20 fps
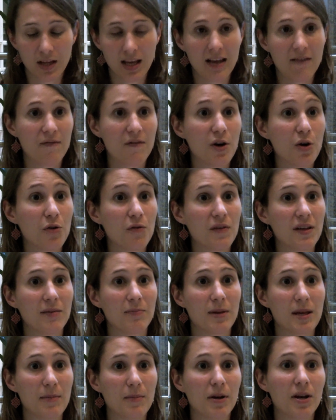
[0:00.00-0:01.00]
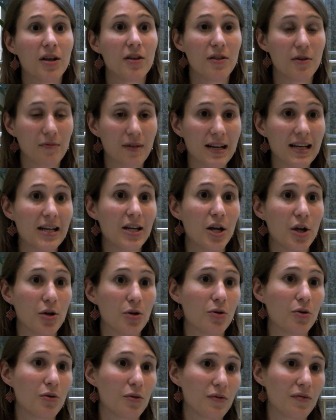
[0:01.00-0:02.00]
involving people at the really
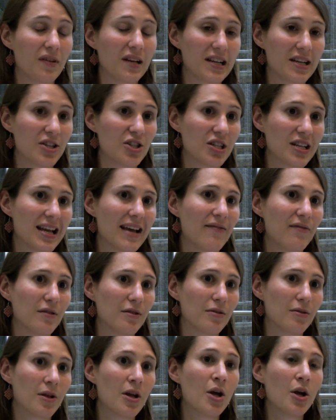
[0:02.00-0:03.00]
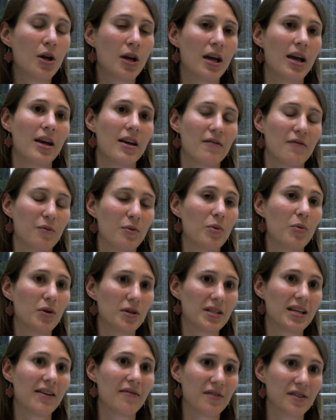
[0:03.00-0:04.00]
local village level if we
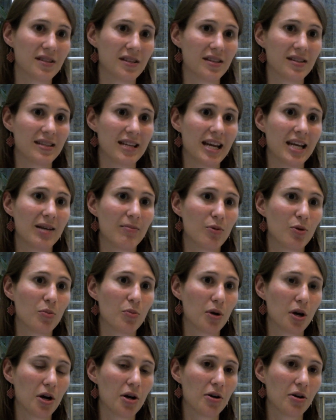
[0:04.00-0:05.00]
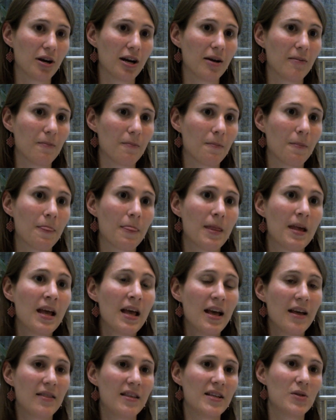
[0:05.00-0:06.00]
want to have a sustainable program.
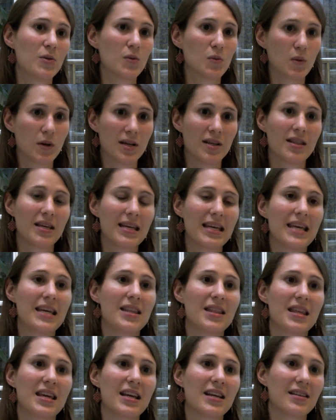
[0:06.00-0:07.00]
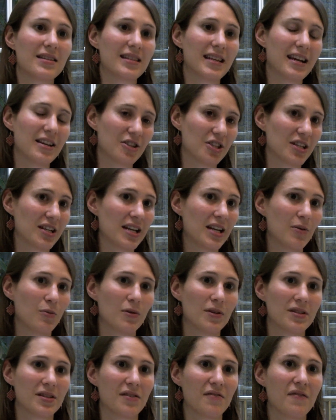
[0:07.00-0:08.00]
This was one of the key things actually,
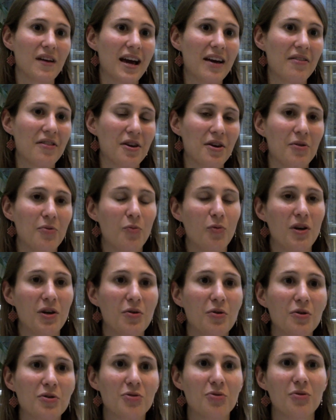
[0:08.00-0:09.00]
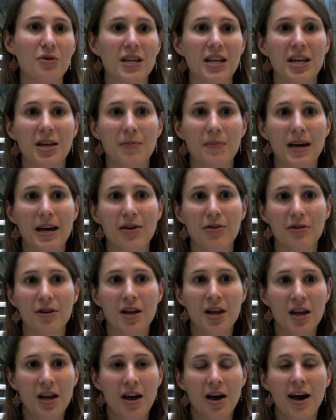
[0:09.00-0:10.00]
was the fact that we're not talking about
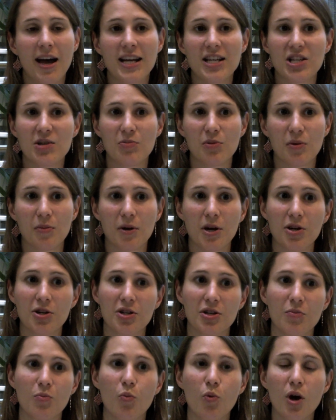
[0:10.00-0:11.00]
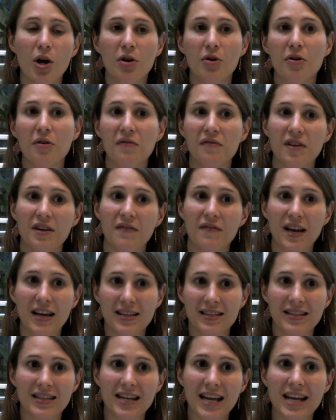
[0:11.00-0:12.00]
hygiene promotion one-off at
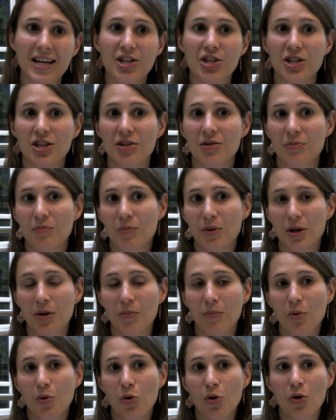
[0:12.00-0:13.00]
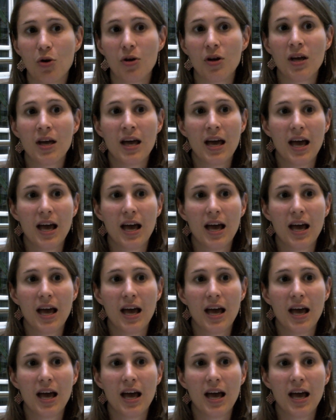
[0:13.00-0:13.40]
vaccination, but more